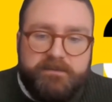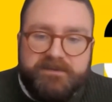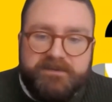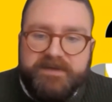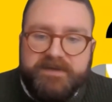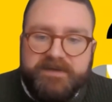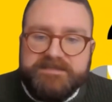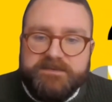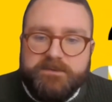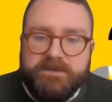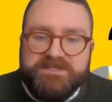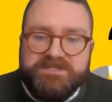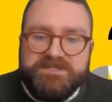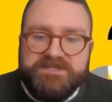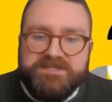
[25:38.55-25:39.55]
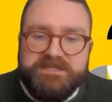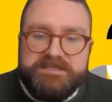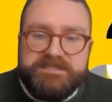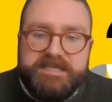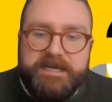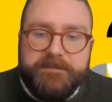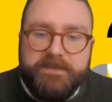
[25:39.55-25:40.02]
We've had some questions
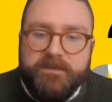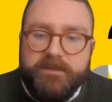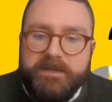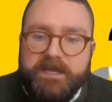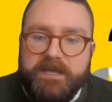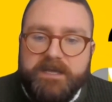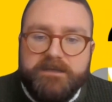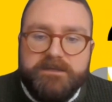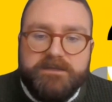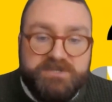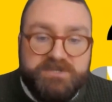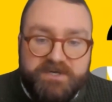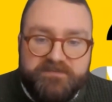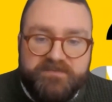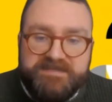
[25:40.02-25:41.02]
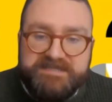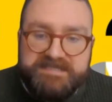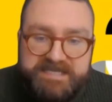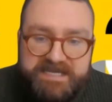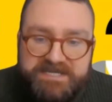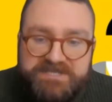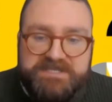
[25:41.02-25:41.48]
coming in during the
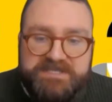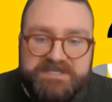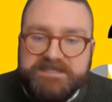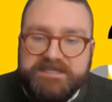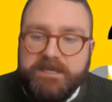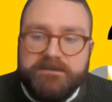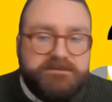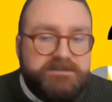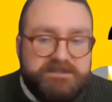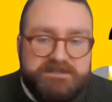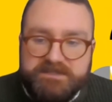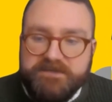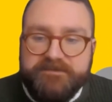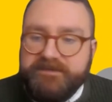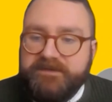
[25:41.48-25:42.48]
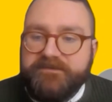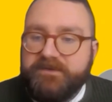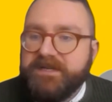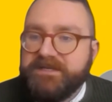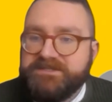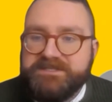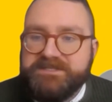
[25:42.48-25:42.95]
presentation, so do feel
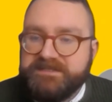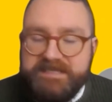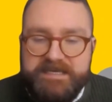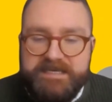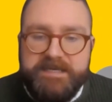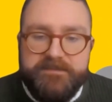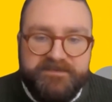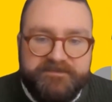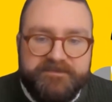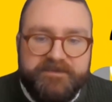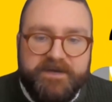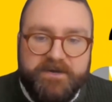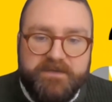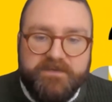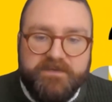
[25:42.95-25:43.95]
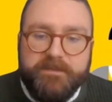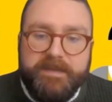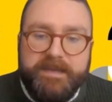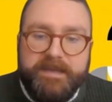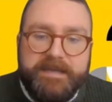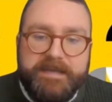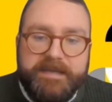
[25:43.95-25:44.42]
free to just keep firing them
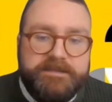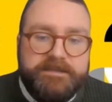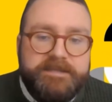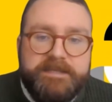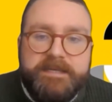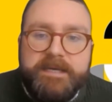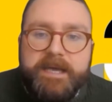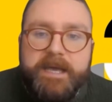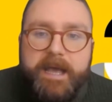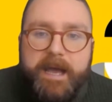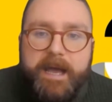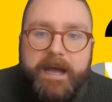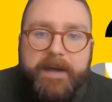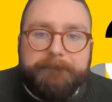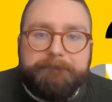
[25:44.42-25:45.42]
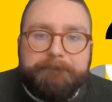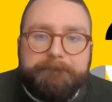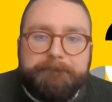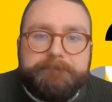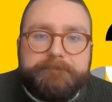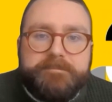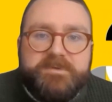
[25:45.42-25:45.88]
in.
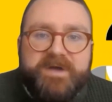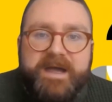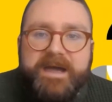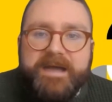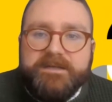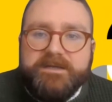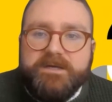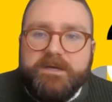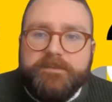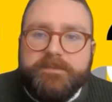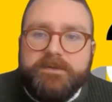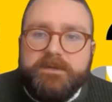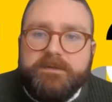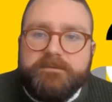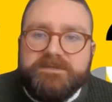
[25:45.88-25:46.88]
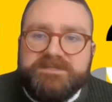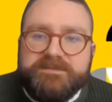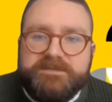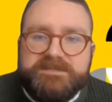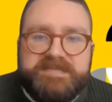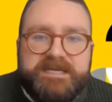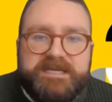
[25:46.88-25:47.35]
We've had a couple, which I
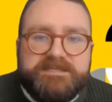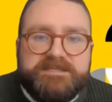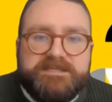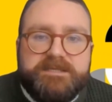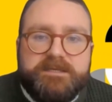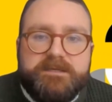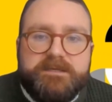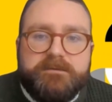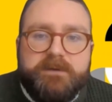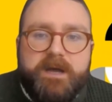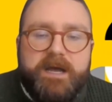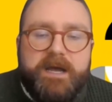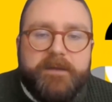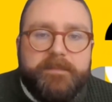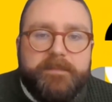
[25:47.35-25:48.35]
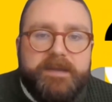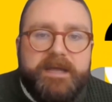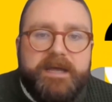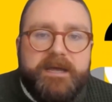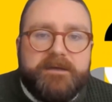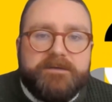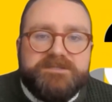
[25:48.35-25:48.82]
want to get to
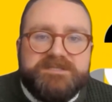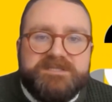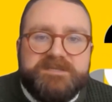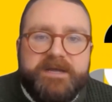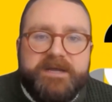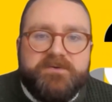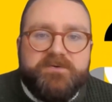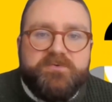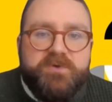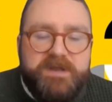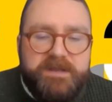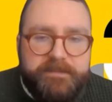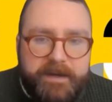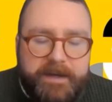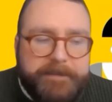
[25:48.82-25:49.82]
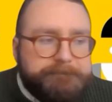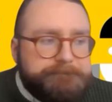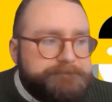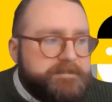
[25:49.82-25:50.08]
now, just about REBA.